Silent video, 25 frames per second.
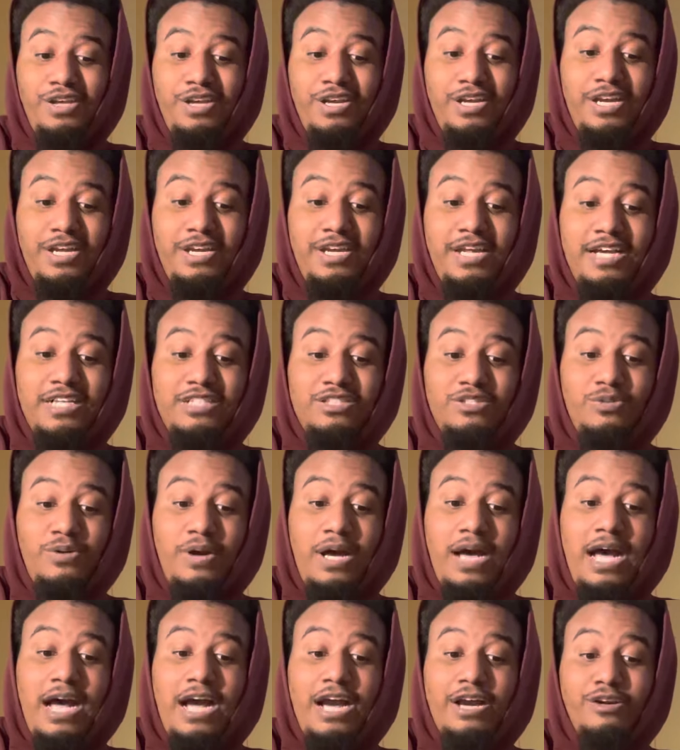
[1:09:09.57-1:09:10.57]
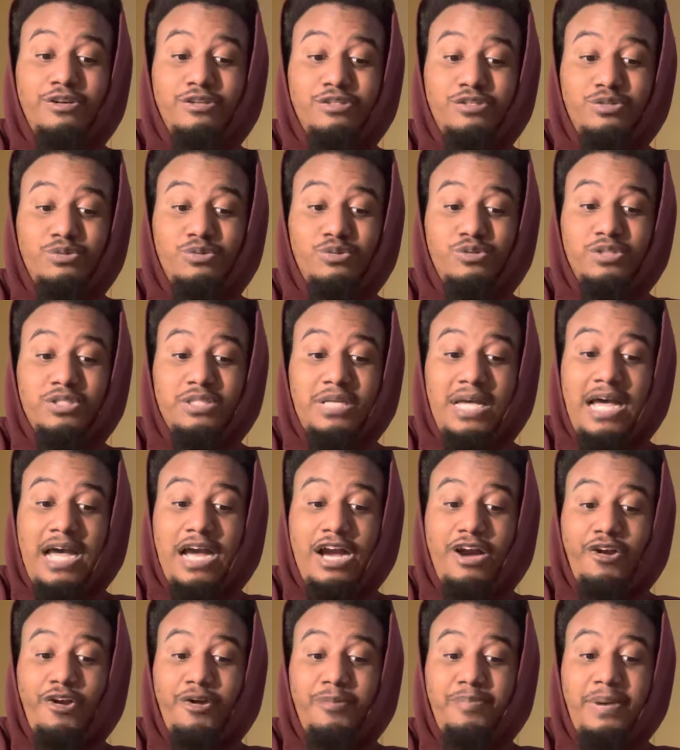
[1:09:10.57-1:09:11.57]
Connect to a higher source, a
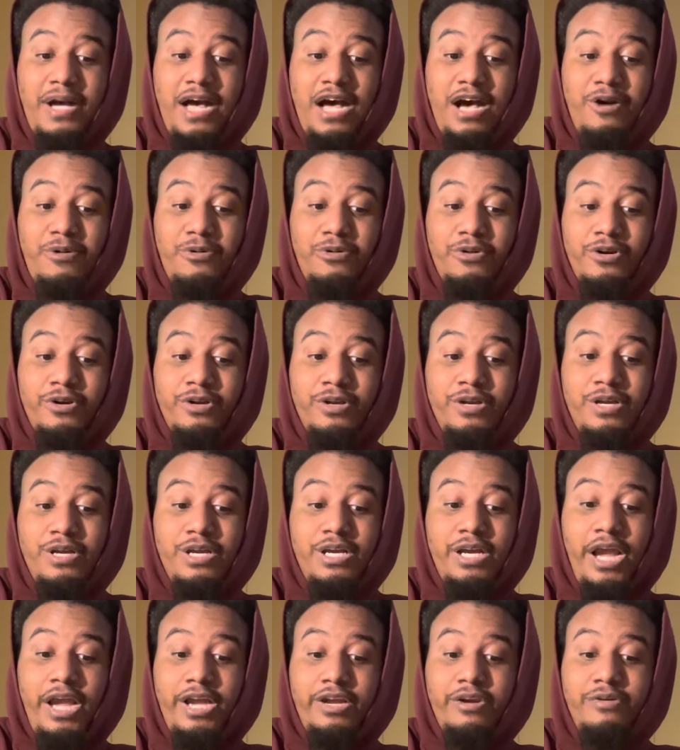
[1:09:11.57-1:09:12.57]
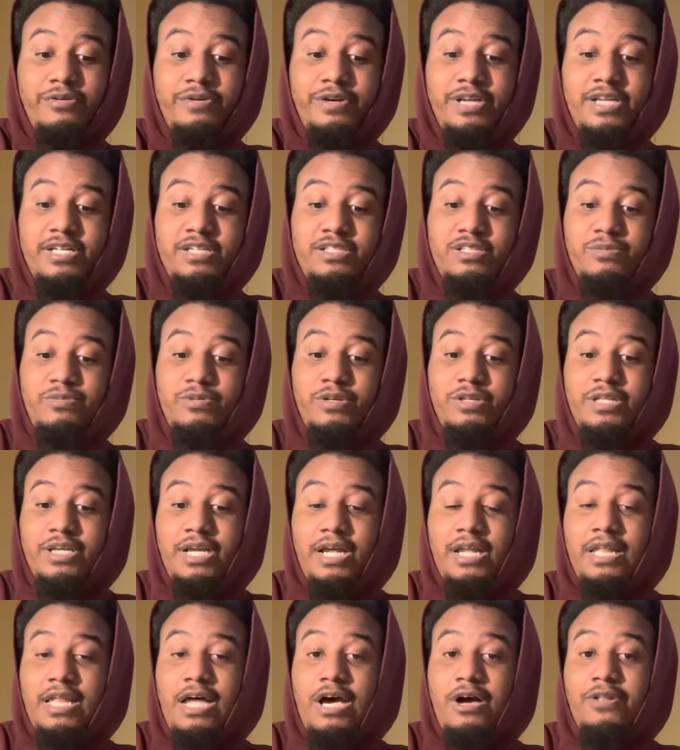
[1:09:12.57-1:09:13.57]
higher power, and you need to really
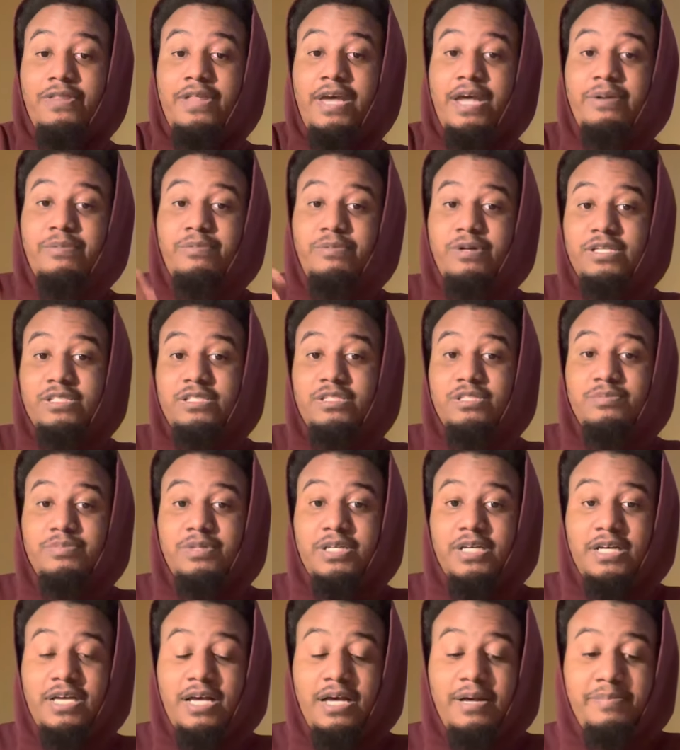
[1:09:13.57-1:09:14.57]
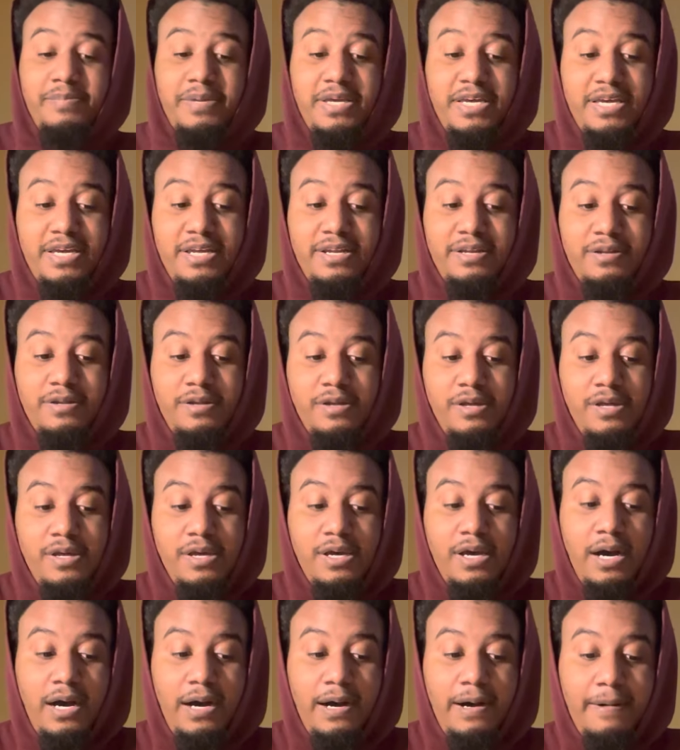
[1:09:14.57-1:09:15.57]
allow that wisdom to come in.
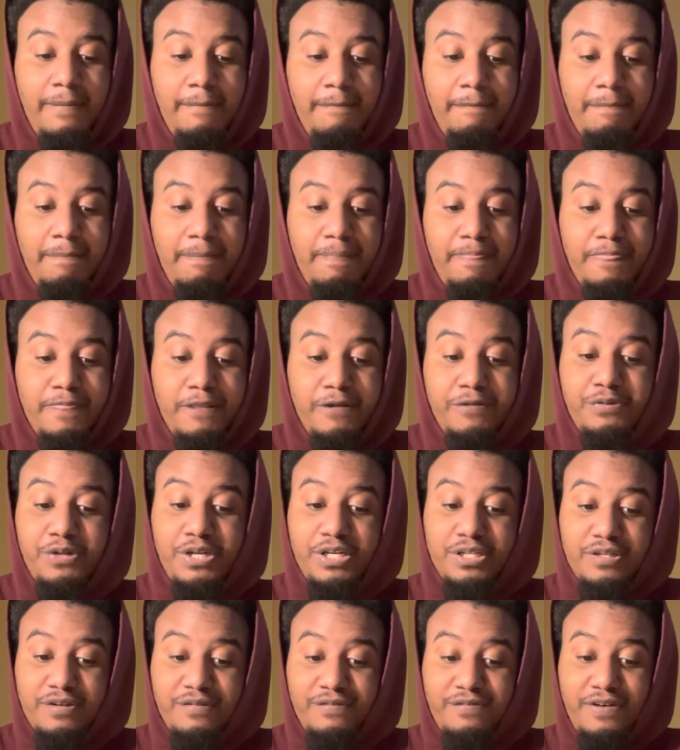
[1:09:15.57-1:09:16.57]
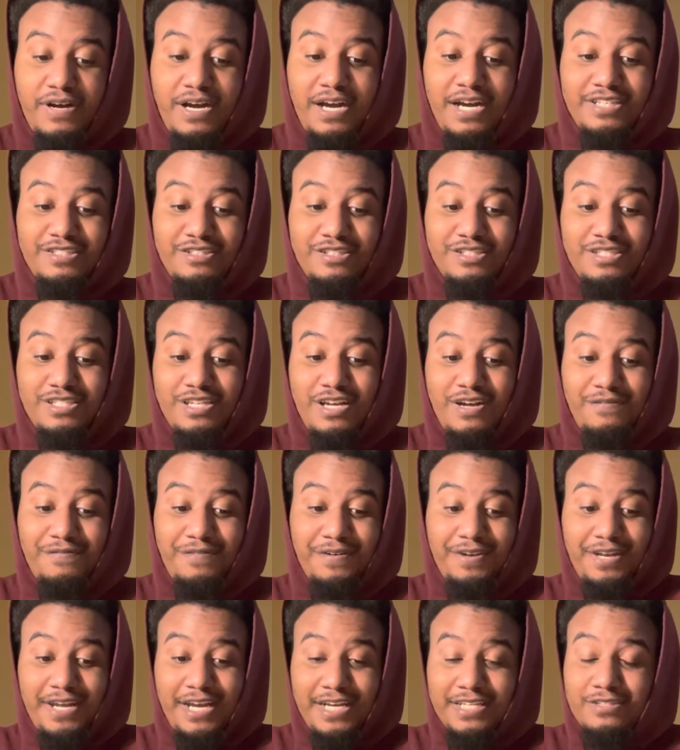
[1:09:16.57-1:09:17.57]
You need to find yourself
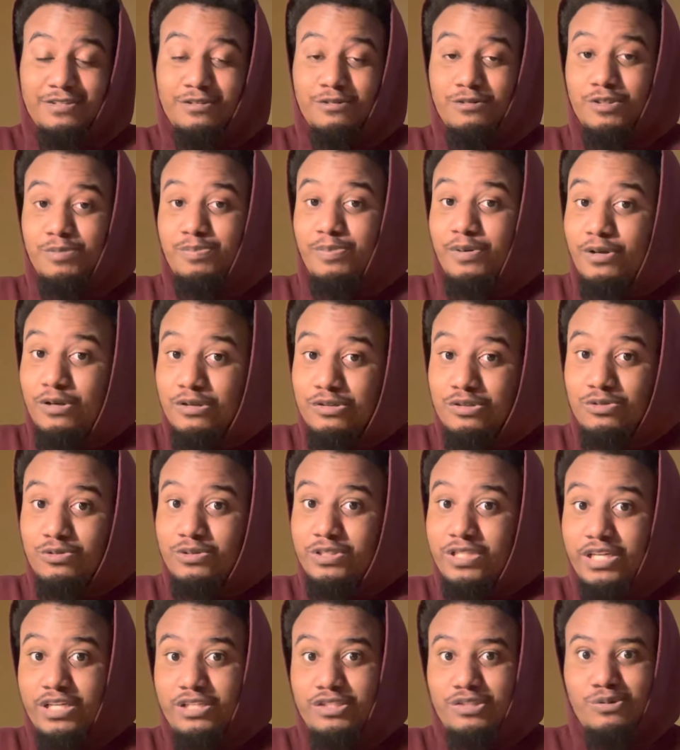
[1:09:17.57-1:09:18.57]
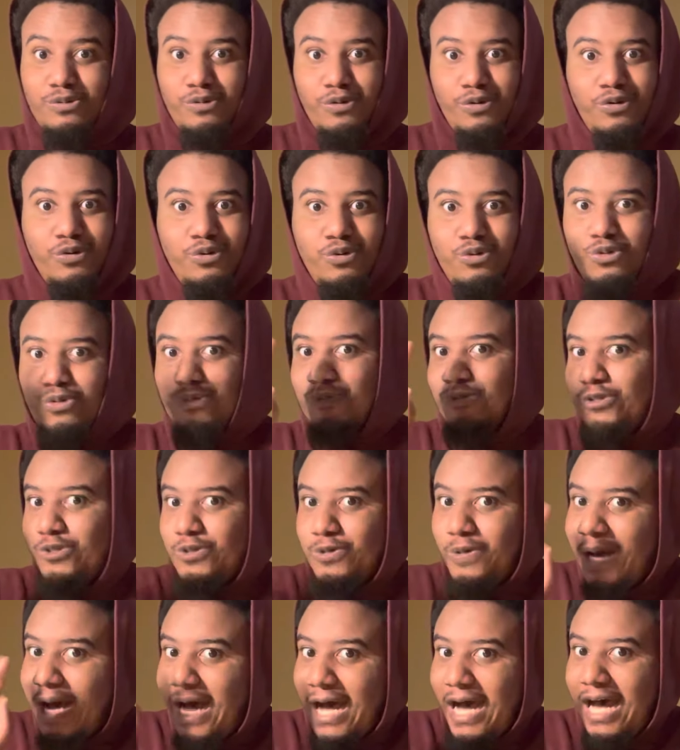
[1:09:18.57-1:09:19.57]
a nice little spiritual teacher, a
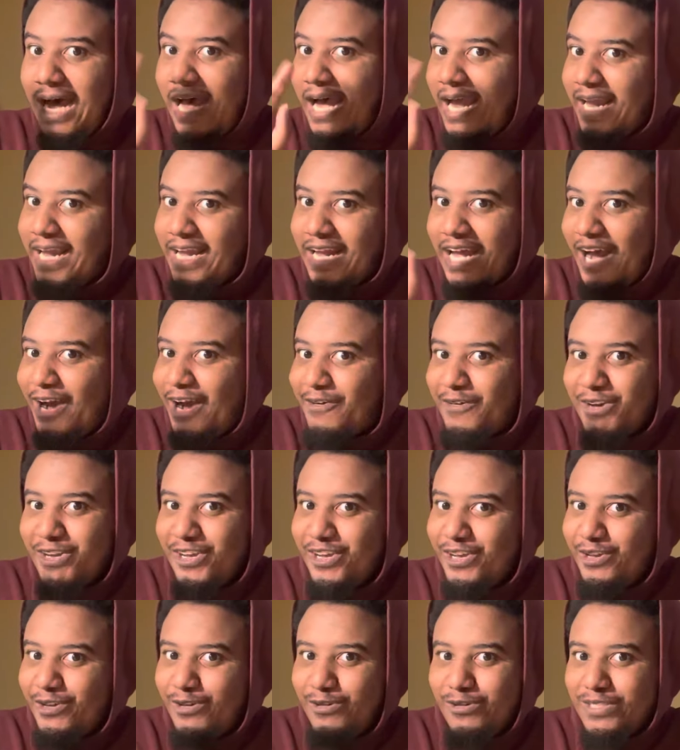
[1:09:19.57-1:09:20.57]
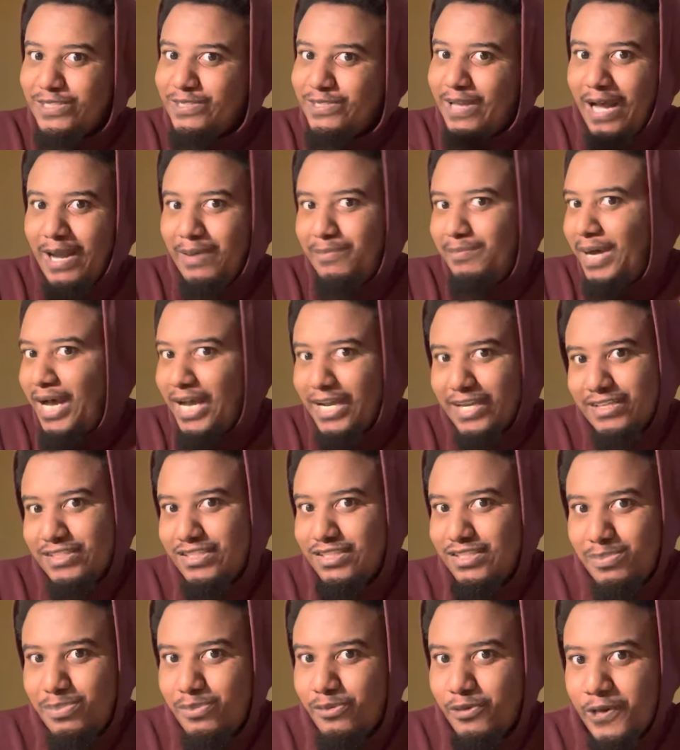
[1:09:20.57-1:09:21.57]
guru. Hi, how are you? I'm Maga
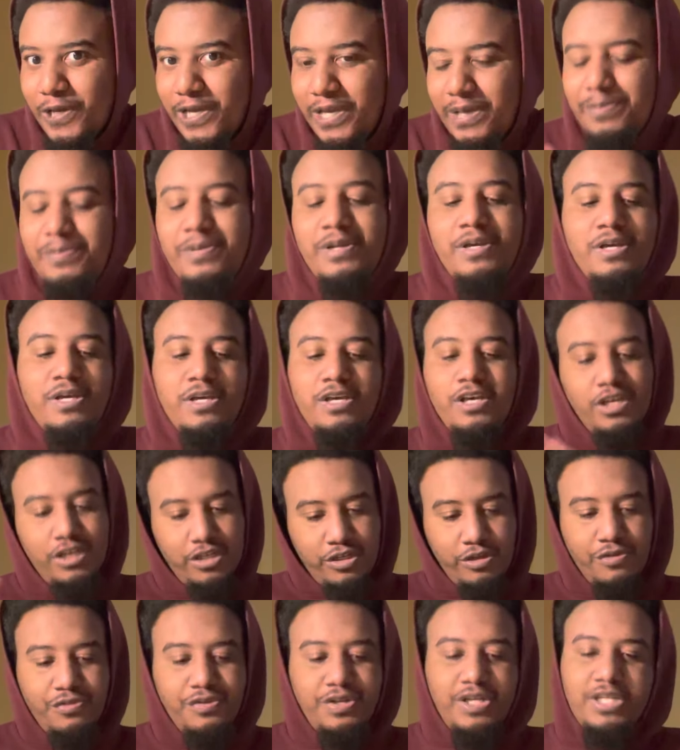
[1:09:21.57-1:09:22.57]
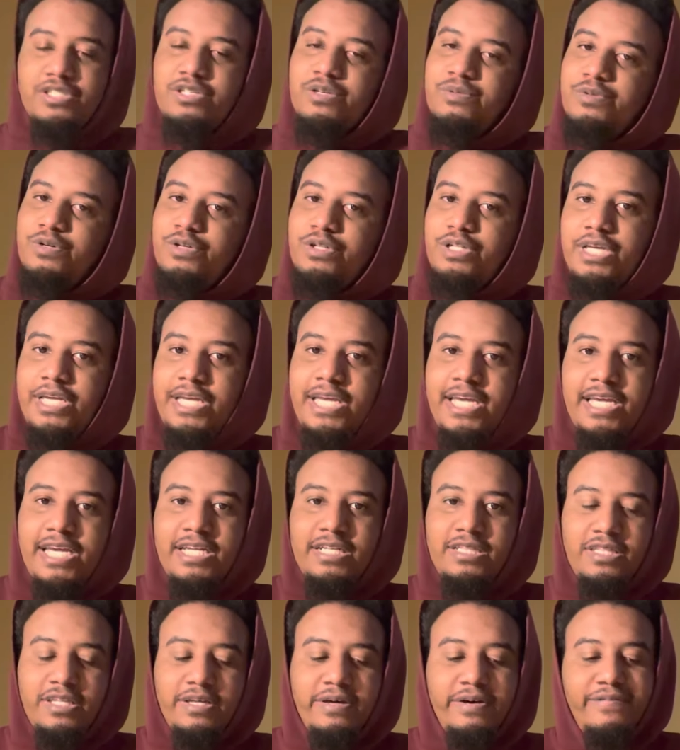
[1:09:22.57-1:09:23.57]
Supreme. You need to really
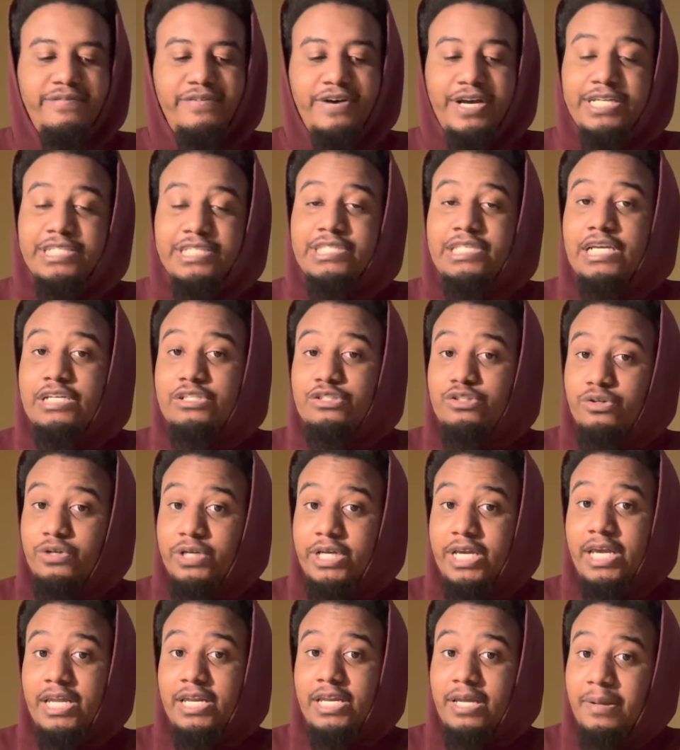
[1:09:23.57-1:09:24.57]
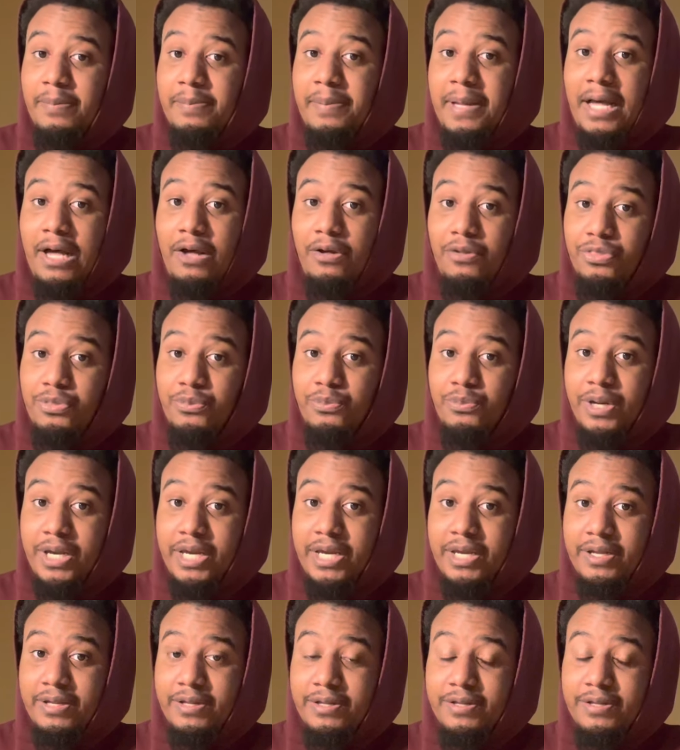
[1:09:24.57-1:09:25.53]
heed the advice that you're getting, pile three.